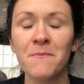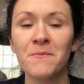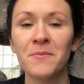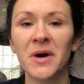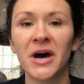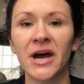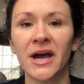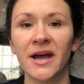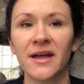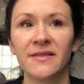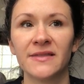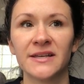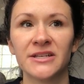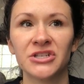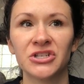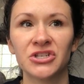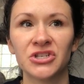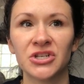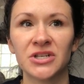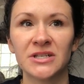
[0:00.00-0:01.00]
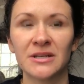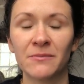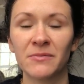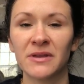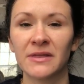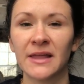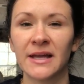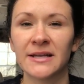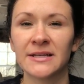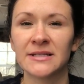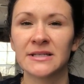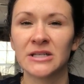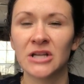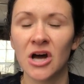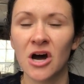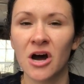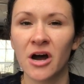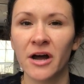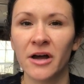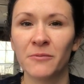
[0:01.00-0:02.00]
but this is just something that is
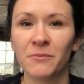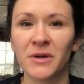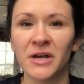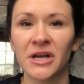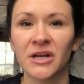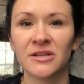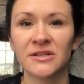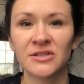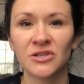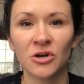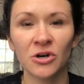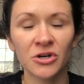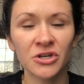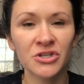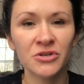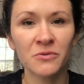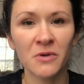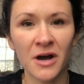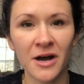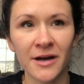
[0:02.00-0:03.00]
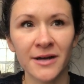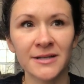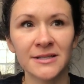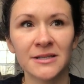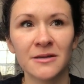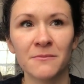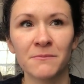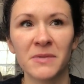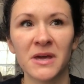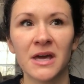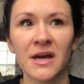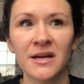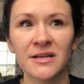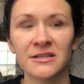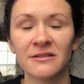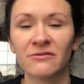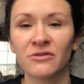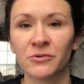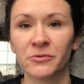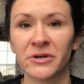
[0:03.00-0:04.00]
not a big concern to us because
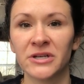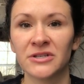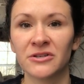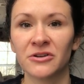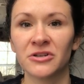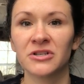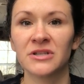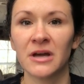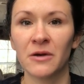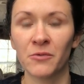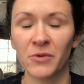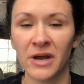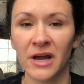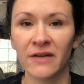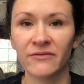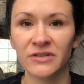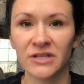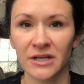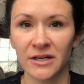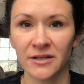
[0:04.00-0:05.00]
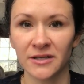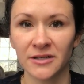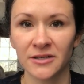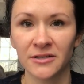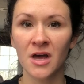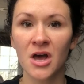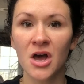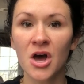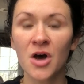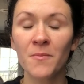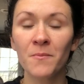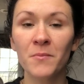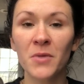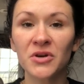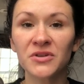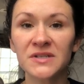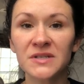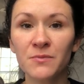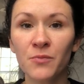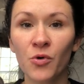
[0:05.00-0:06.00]
of the research that we have done.
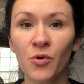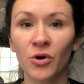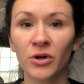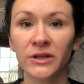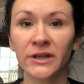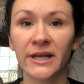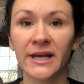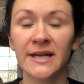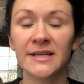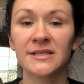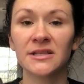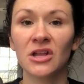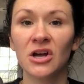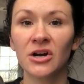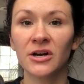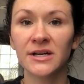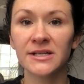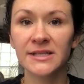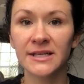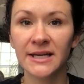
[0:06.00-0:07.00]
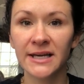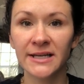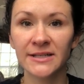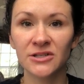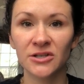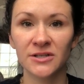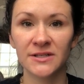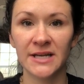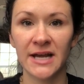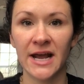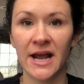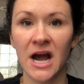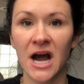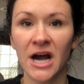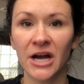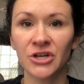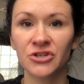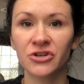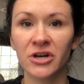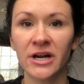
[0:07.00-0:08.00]
Most importantly, as long as the kids are staying
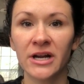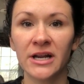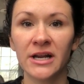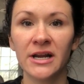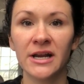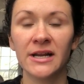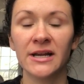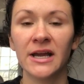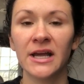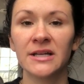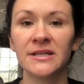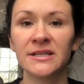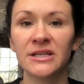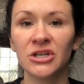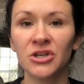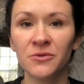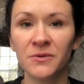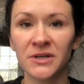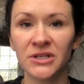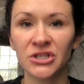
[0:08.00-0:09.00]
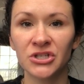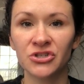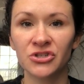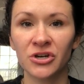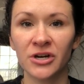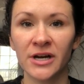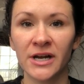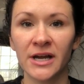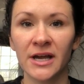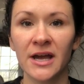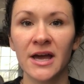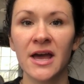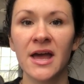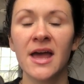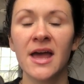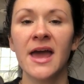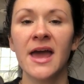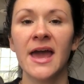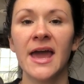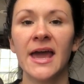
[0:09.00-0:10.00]
hydrated and continuing to drink
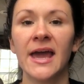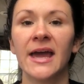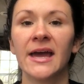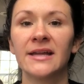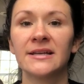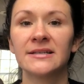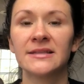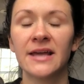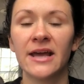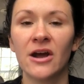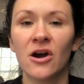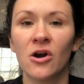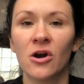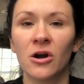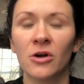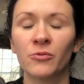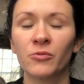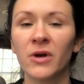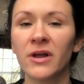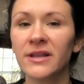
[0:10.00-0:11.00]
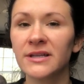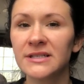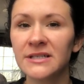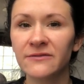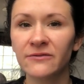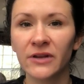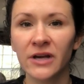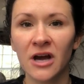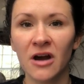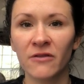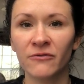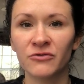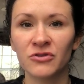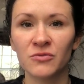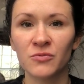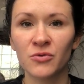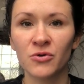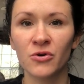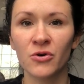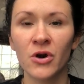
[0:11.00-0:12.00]
and they are relatively
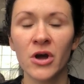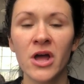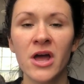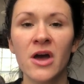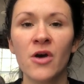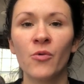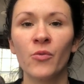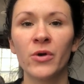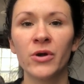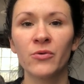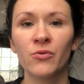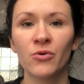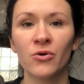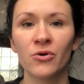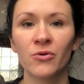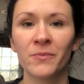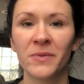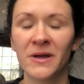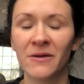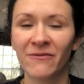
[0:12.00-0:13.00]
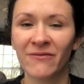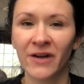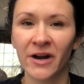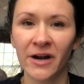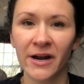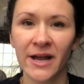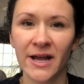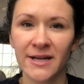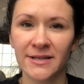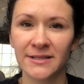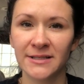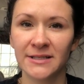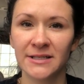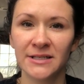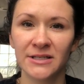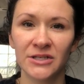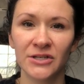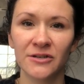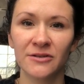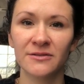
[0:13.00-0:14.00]
comfortable, we will be very
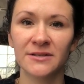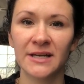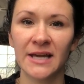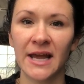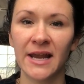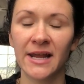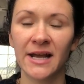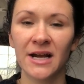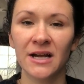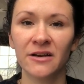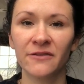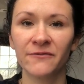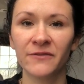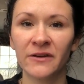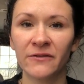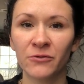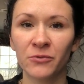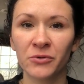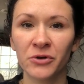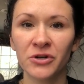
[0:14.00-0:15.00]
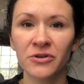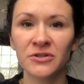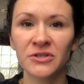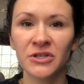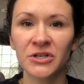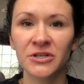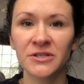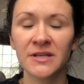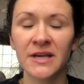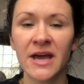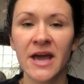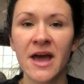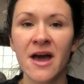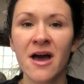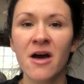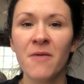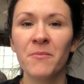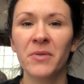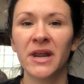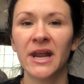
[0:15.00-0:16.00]
hesitant to using any kind of fever reducers.
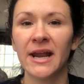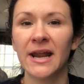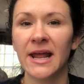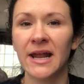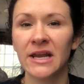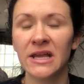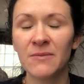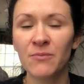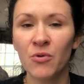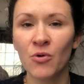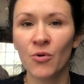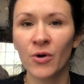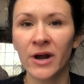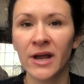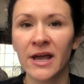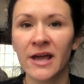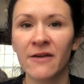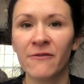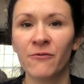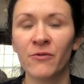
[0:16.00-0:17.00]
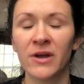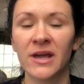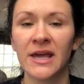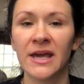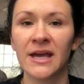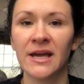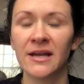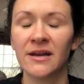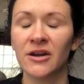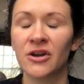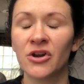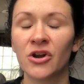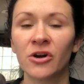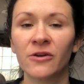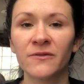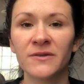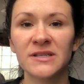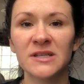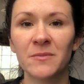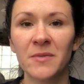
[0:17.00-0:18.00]
But at any point, if we get
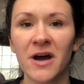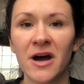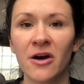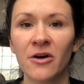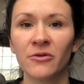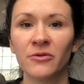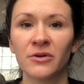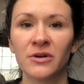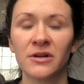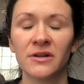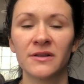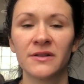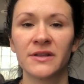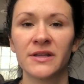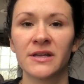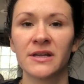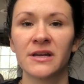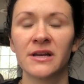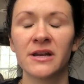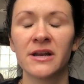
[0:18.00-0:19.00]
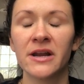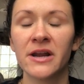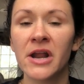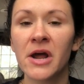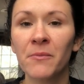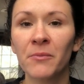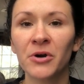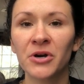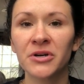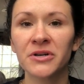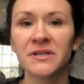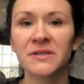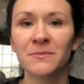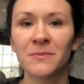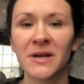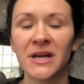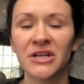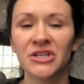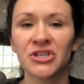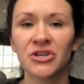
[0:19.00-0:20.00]
nervous about the numbers
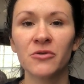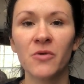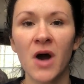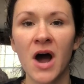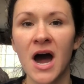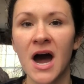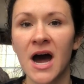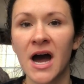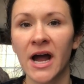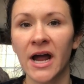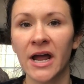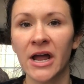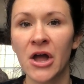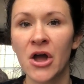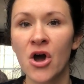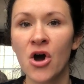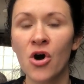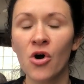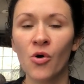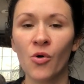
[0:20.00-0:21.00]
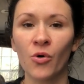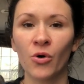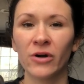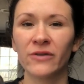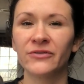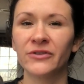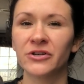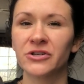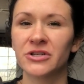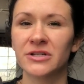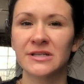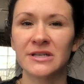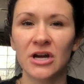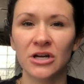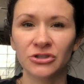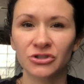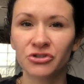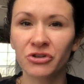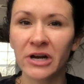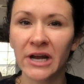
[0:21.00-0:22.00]
being too high or if they're just
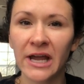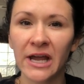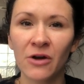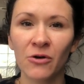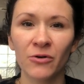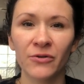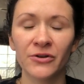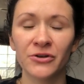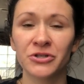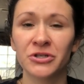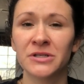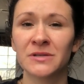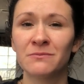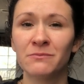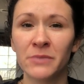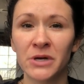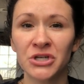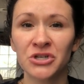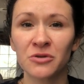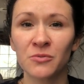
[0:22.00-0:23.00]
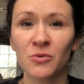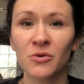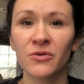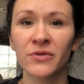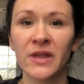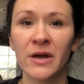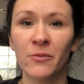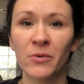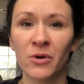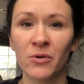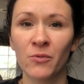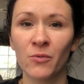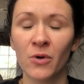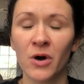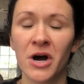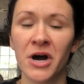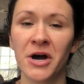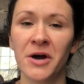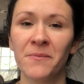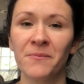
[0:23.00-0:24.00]
not drinking or they're just miserable then we
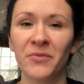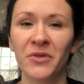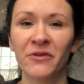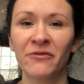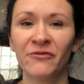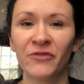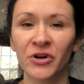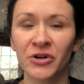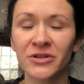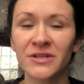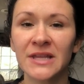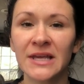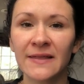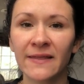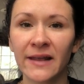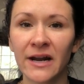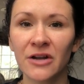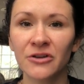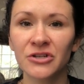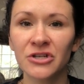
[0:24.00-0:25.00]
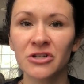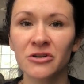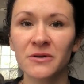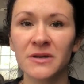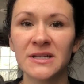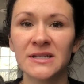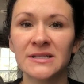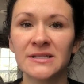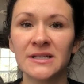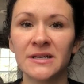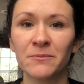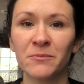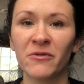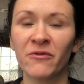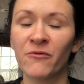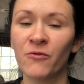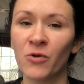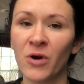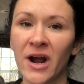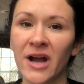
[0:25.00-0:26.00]
um, the first thing that i'll do is
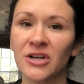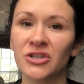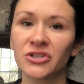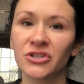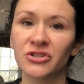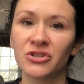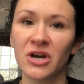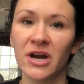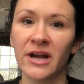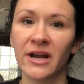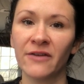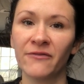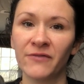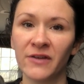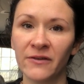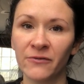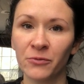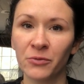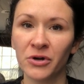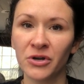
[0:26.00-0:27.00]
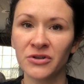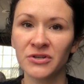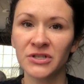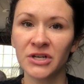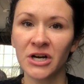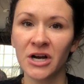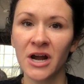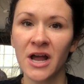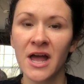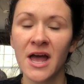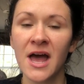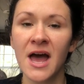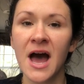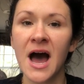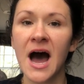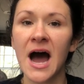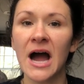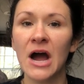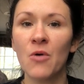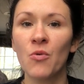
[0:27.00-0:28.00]
before actually trying a fever reducer
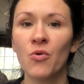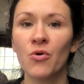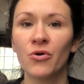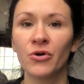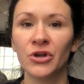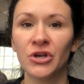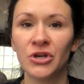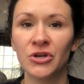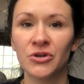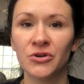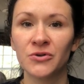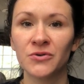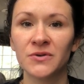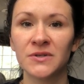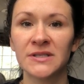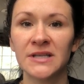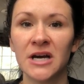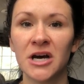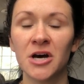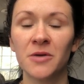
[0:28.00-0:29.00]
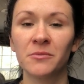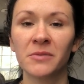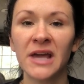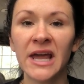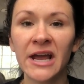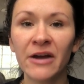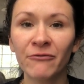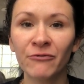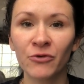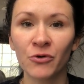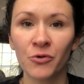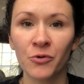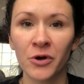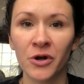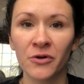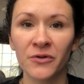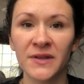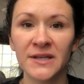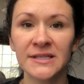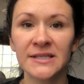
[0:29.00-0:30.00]
i will use um, camphor
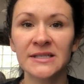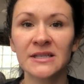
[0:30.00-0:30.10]
oil this